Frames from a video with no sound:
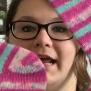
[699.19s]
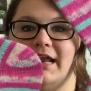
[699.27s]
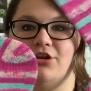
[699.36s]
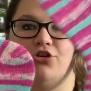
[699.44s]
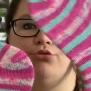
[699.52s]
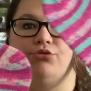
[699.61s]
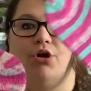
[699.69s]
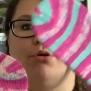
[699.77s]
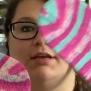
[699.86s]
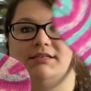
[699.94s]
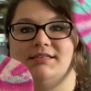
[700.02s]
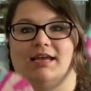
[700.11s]
And you'll
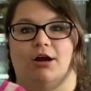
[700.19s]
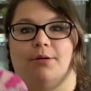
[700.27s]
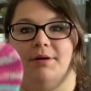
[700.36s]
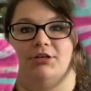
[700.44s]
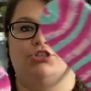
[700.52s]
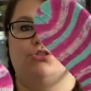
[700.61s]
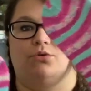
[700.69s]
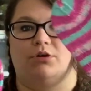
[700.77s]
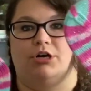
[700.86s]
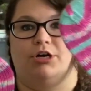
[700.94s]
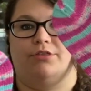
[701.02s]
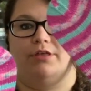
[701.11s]
notice they are much
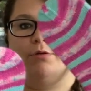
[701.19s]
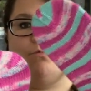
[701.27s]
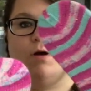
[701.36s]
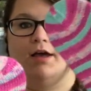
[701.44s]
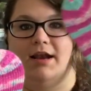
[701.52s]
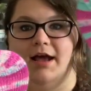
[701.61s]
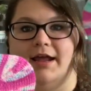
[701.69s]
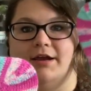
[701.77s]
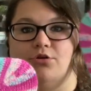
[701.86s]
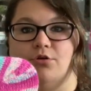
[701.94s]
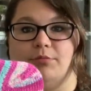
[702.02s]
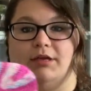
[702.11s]
shorter than what I
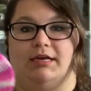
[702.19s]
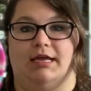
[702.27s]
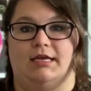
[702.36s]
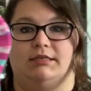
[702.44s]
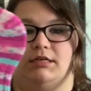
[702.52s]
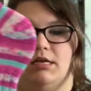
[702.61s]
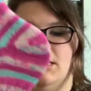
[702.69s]
normally knit.